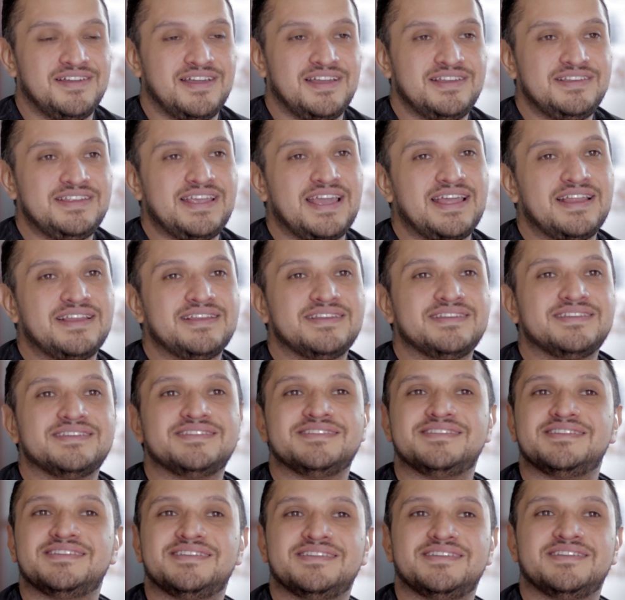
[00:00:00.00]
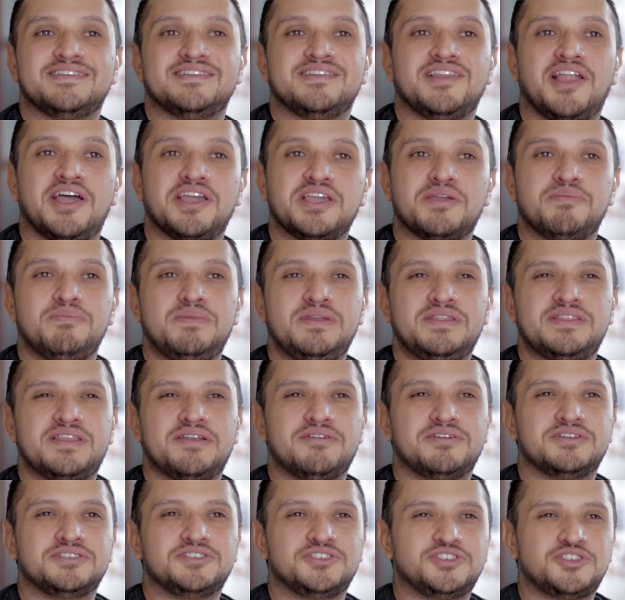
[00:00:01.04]
And yet, like me,
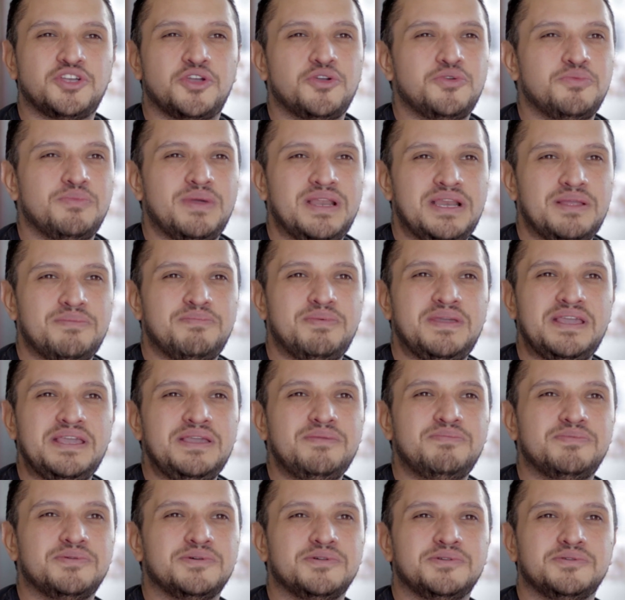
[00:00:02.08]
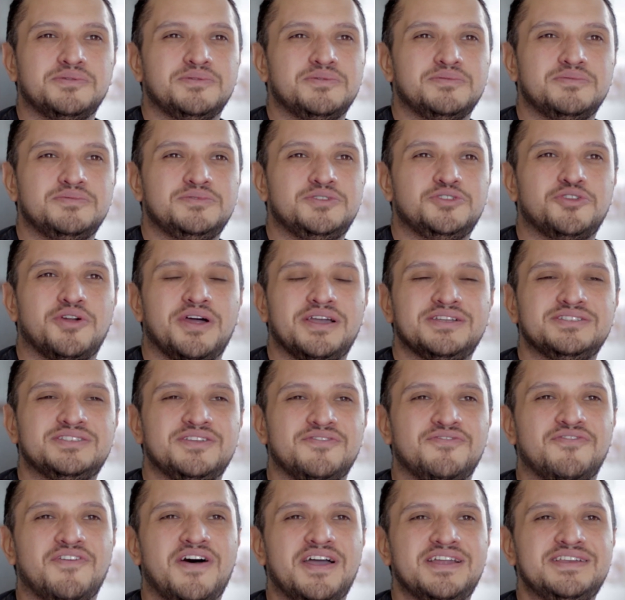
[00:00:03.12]
there are so many people trying
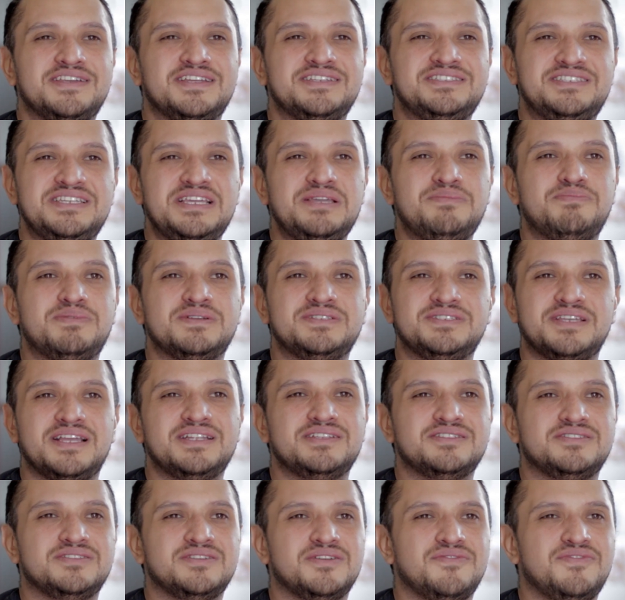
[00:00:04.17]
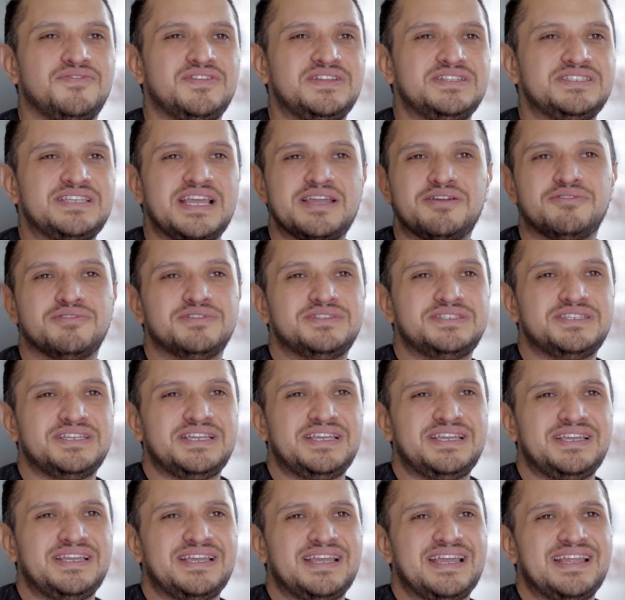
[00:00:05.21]
to find a deeper sense of
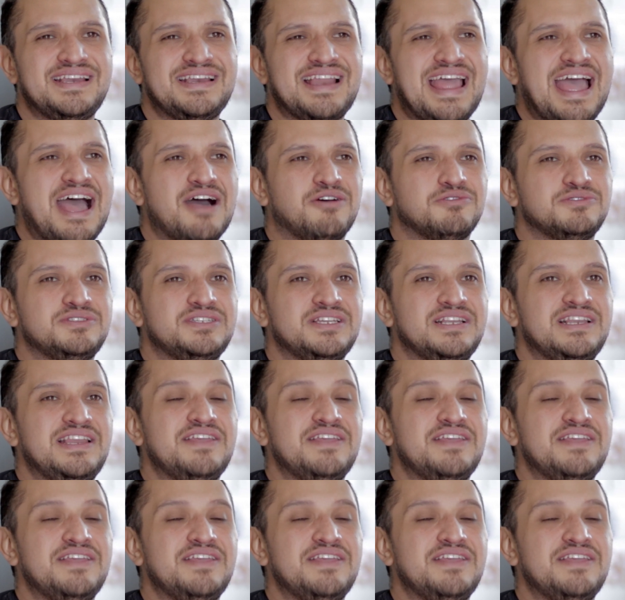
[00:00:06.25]
integrity in how to